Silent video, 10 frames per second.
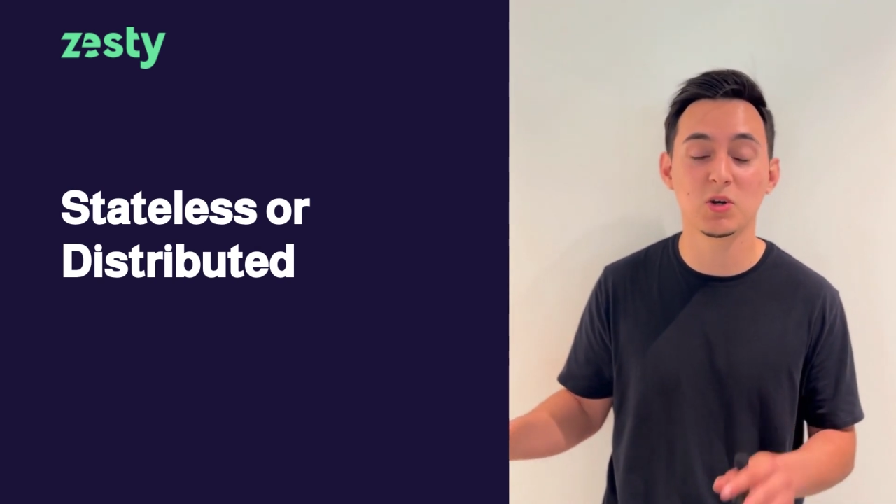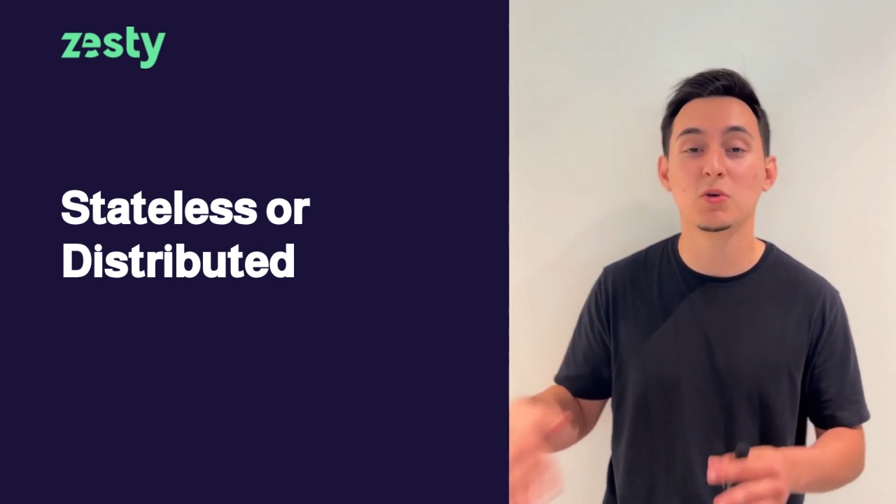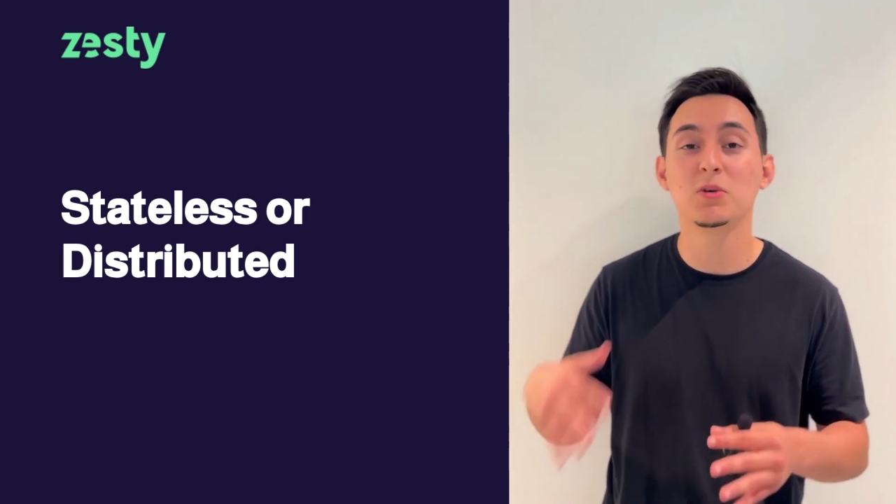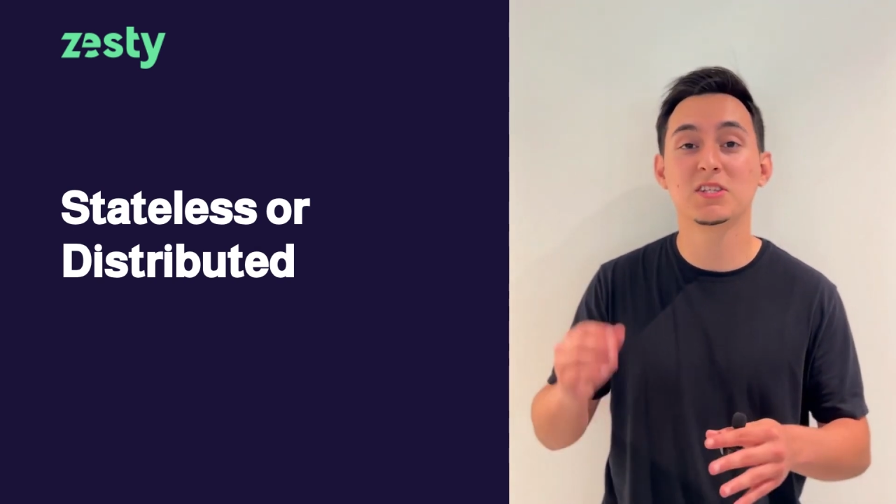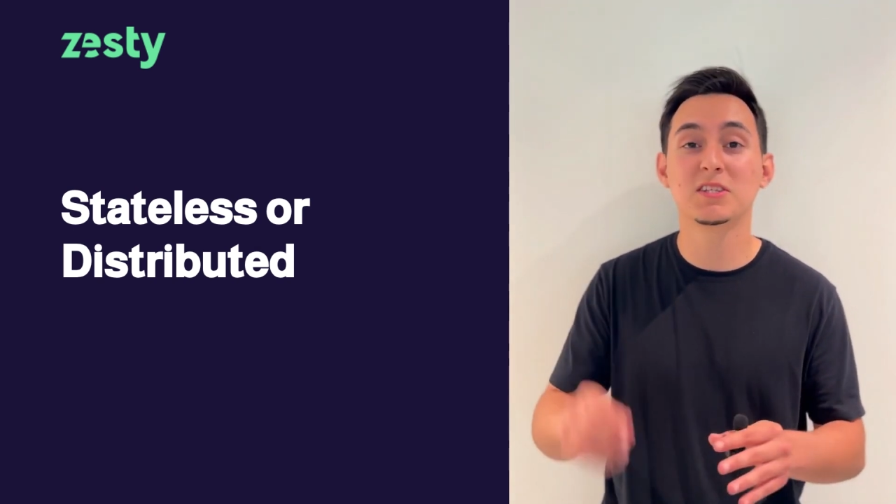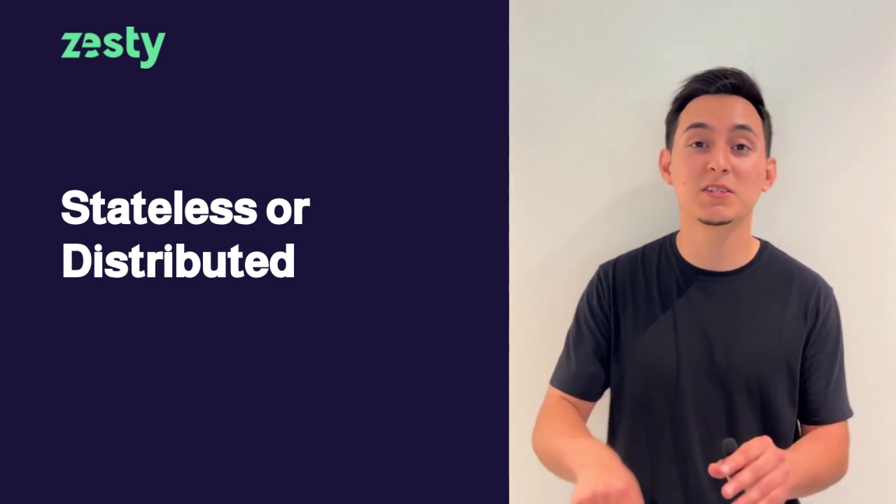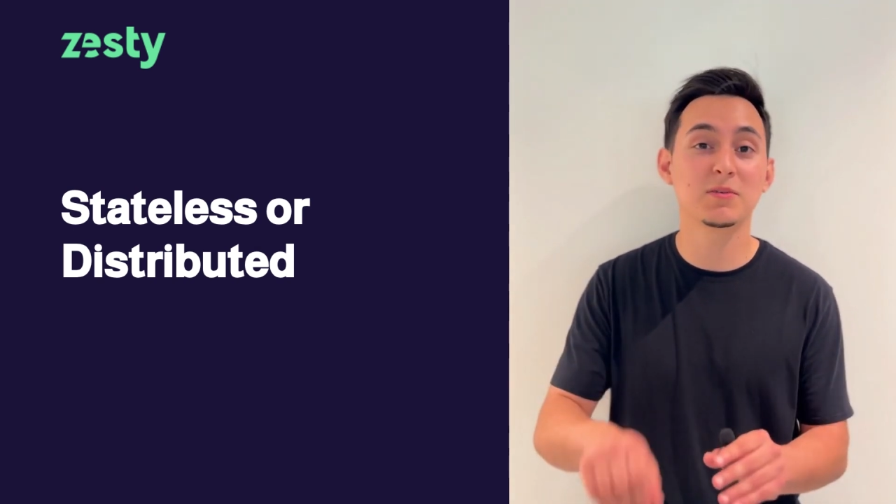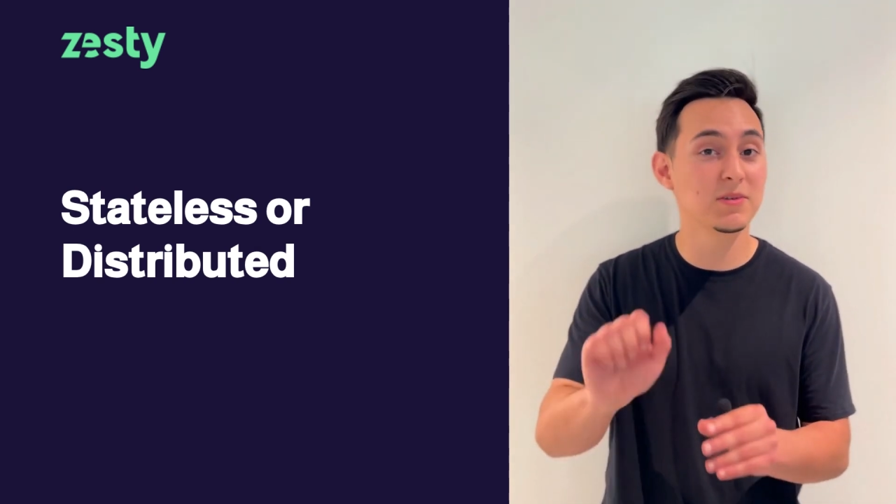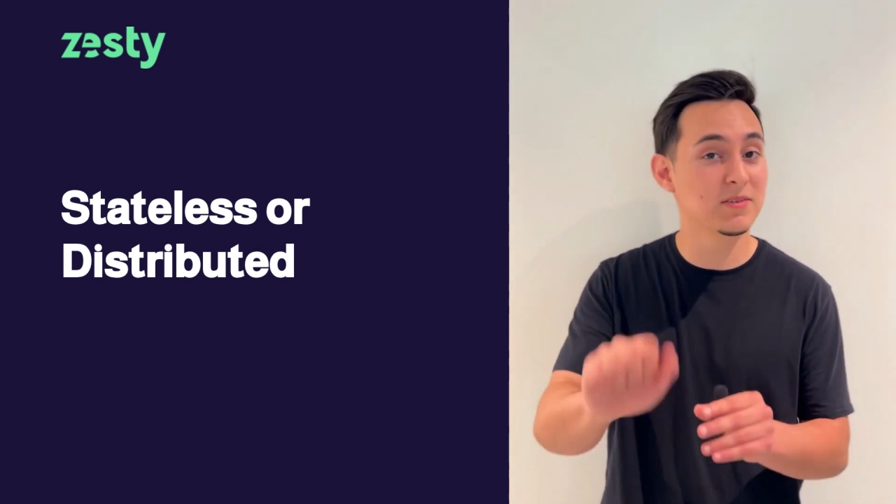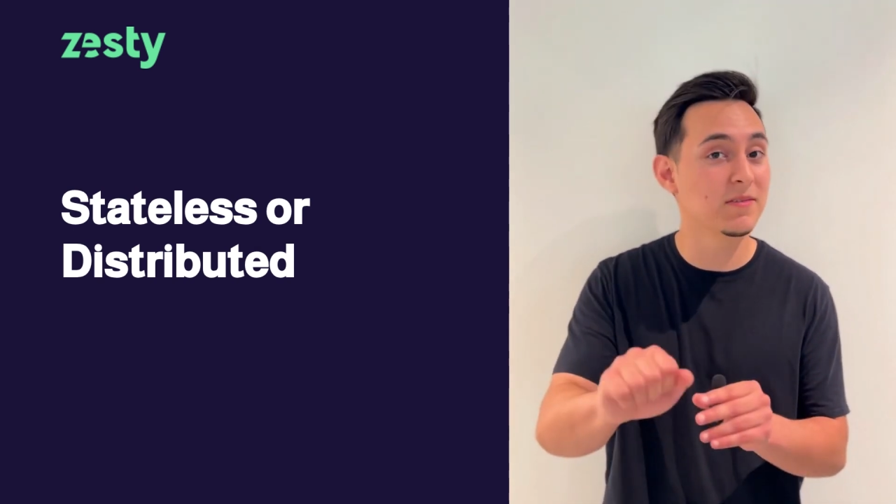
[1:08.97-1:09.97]
whole system,
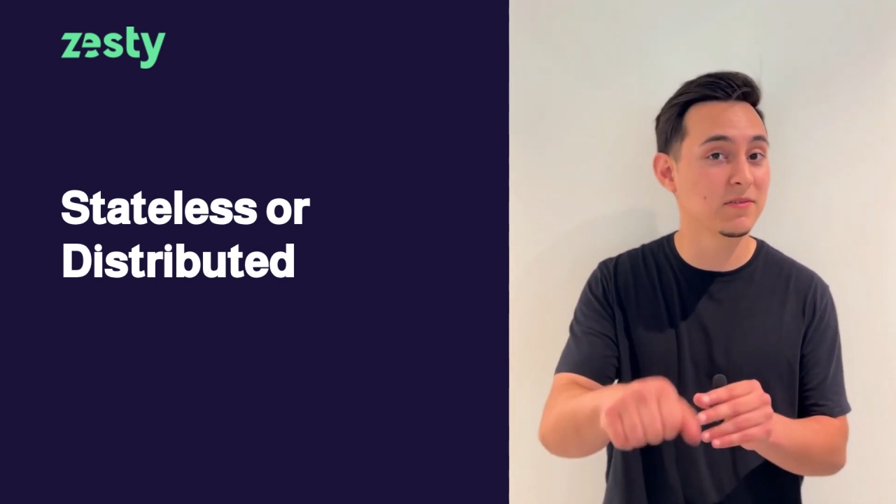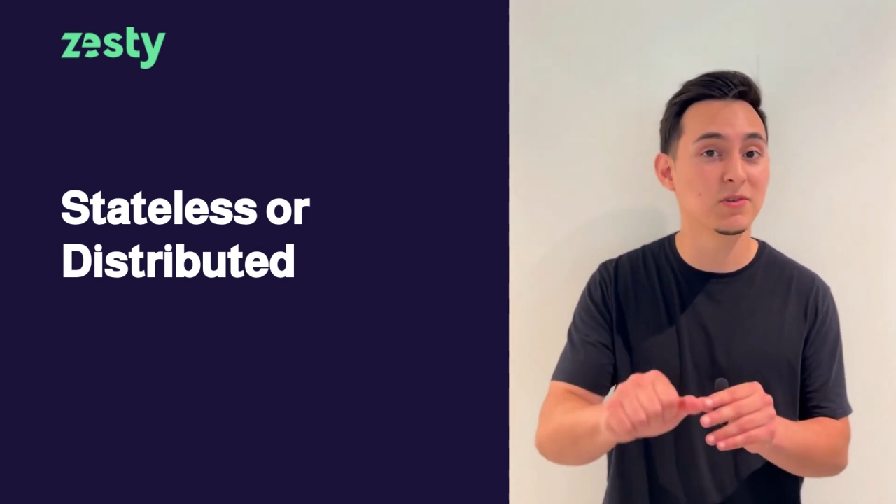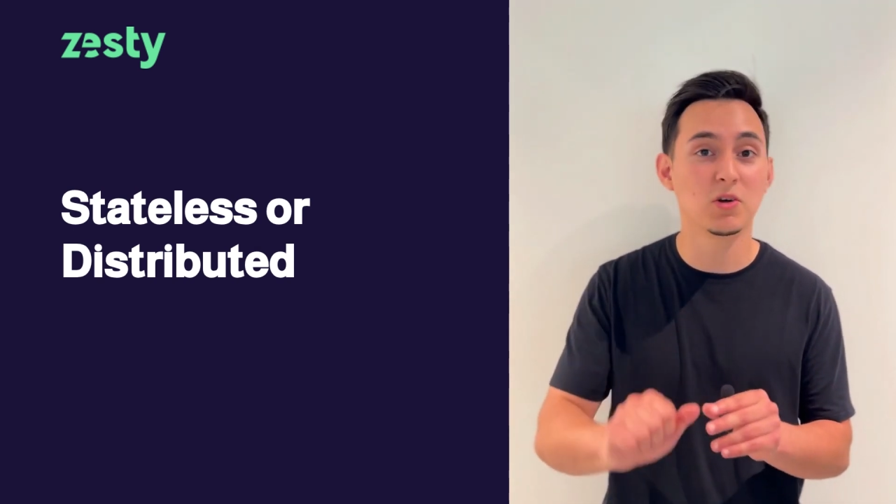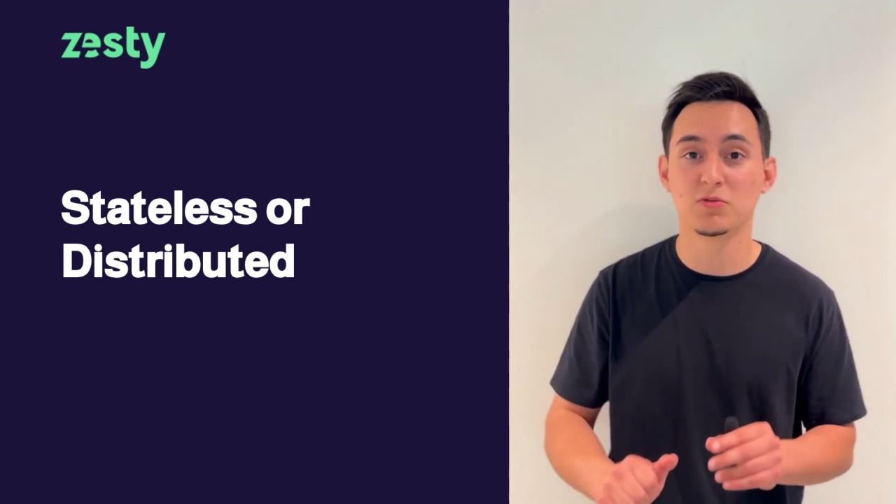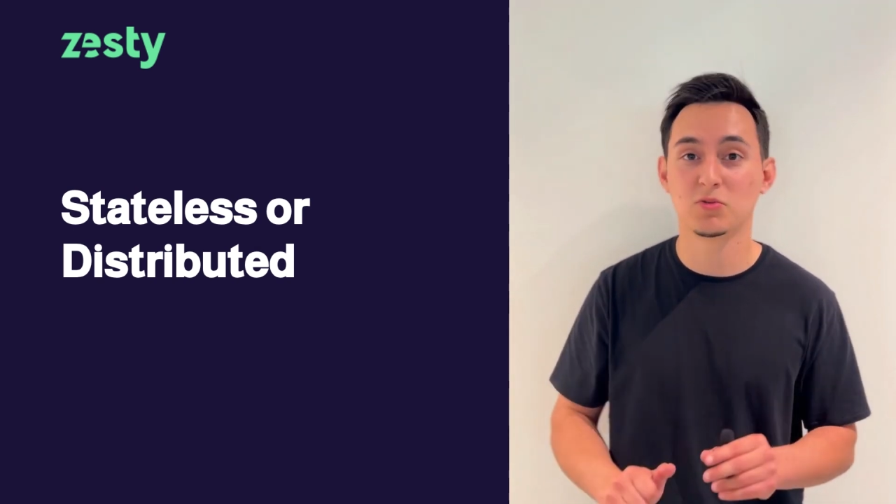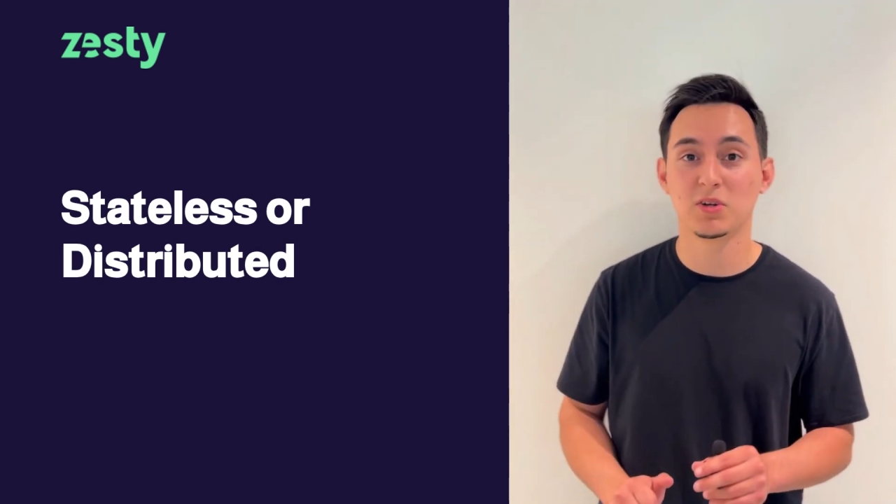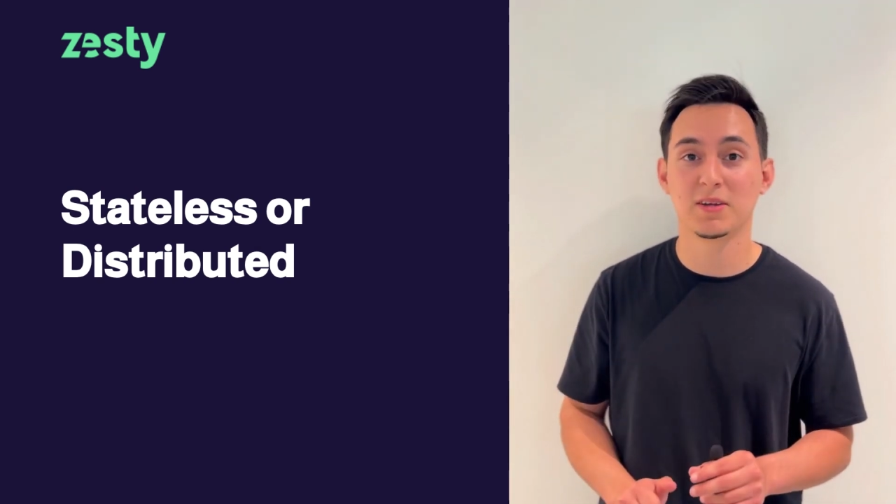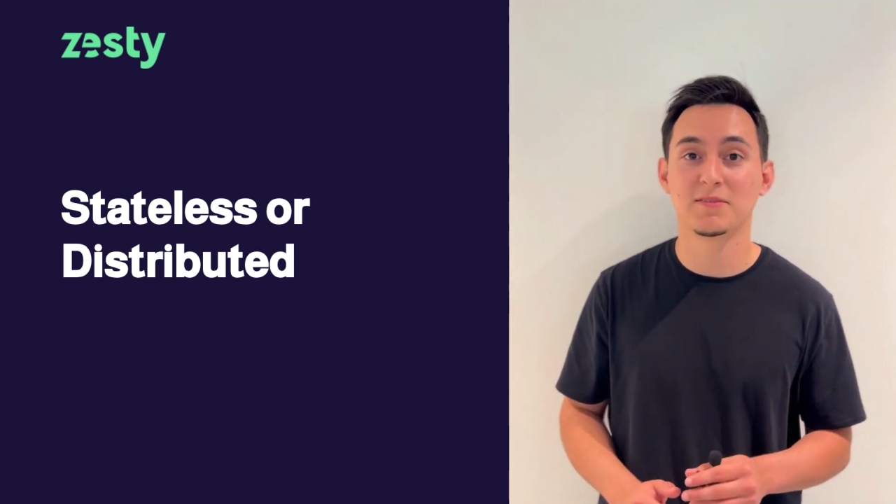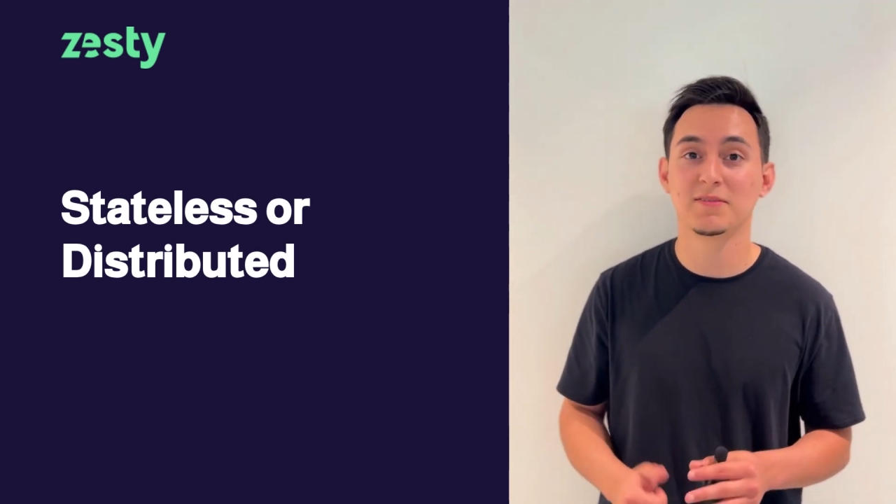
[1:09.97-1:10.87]
go for it.